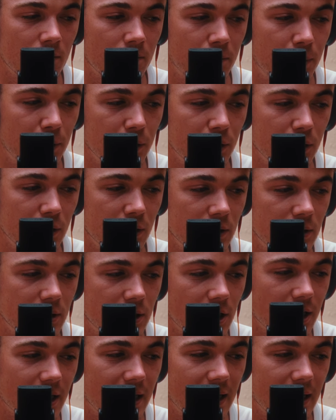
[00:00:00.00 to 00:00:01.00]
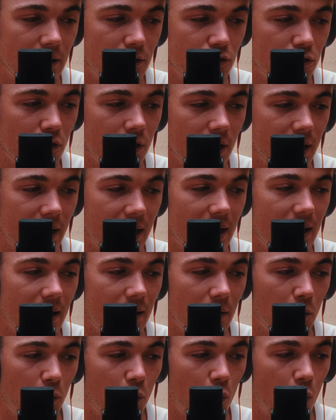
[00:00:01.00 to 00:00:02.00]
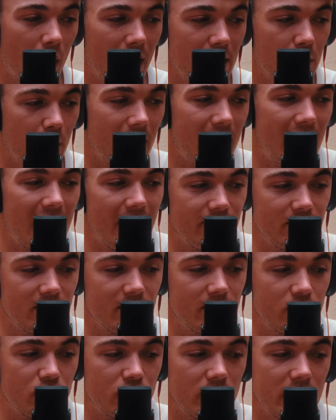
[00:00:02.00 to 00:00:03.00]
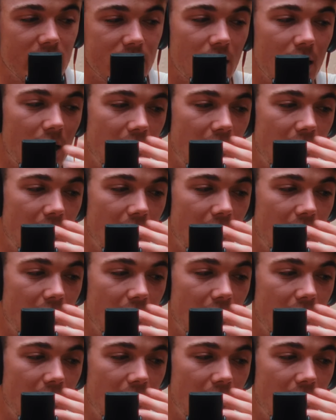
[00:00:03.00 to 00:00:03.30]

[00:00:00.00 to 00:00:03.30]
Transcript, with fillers: pull, tugging, drawing it way, way left in the trees.